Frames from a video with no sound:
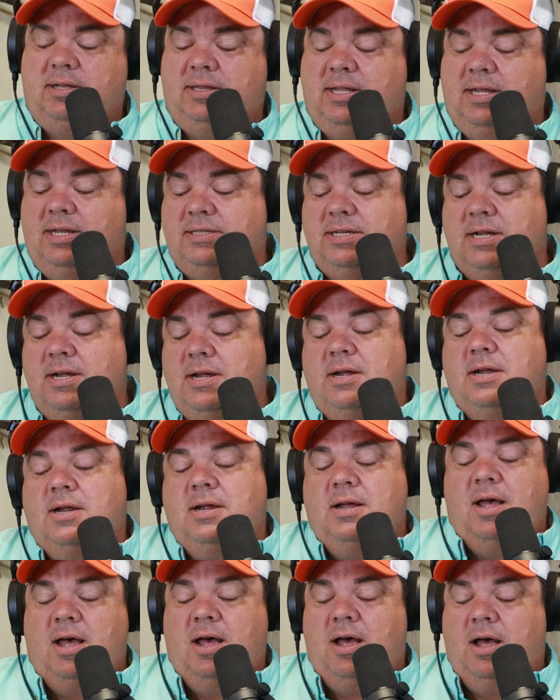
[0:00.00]
like this
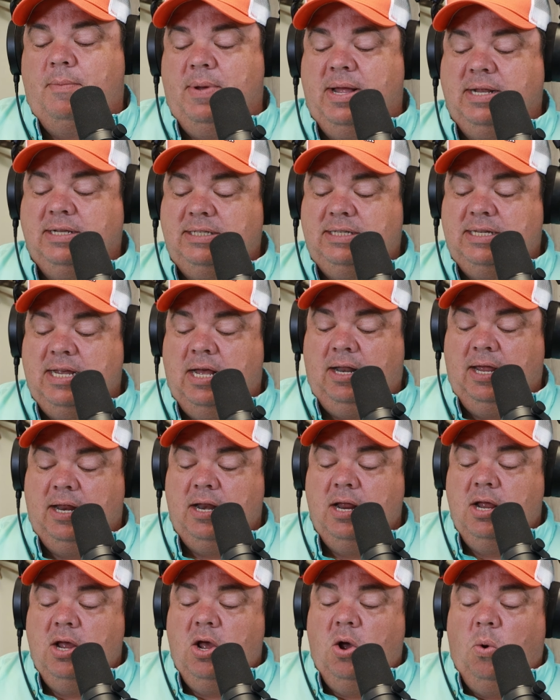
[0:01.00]
um, and sell
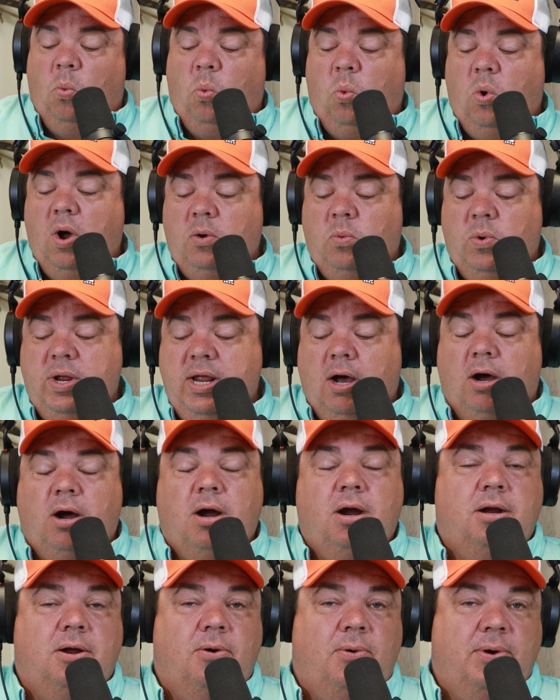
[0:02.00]
it. What we
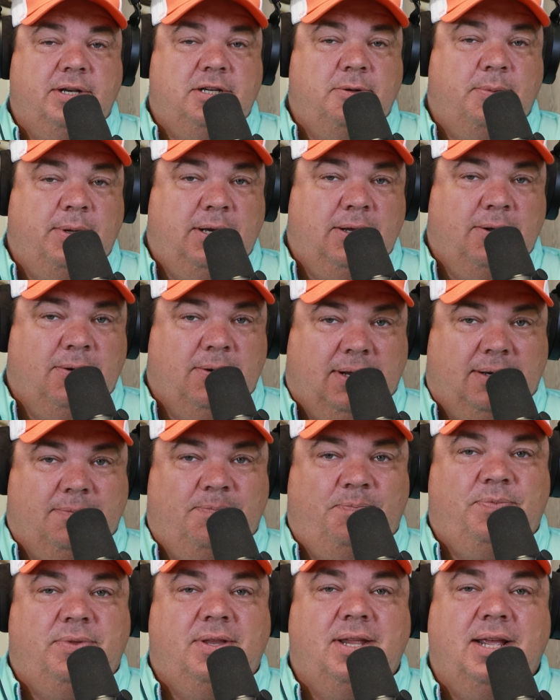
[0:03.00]
are going to be
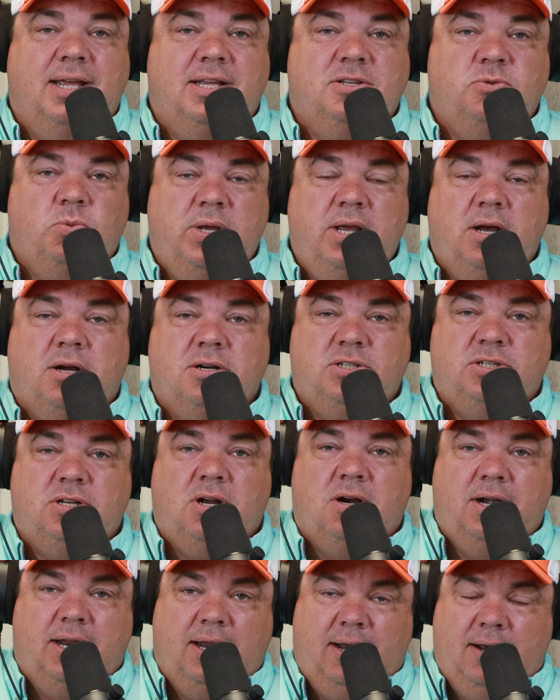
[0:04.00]
doing is we are
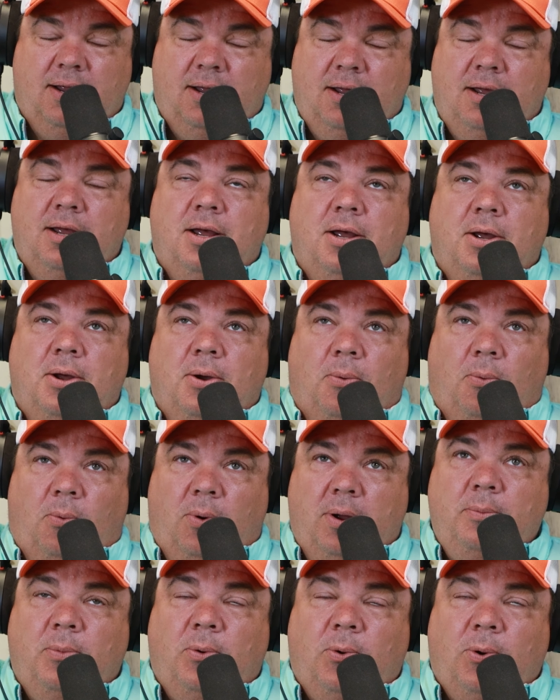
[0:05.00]
starting
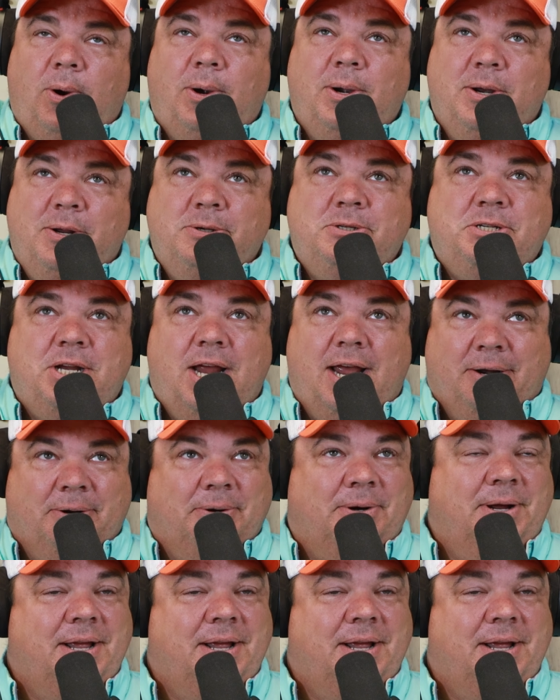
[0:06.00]
one more new channel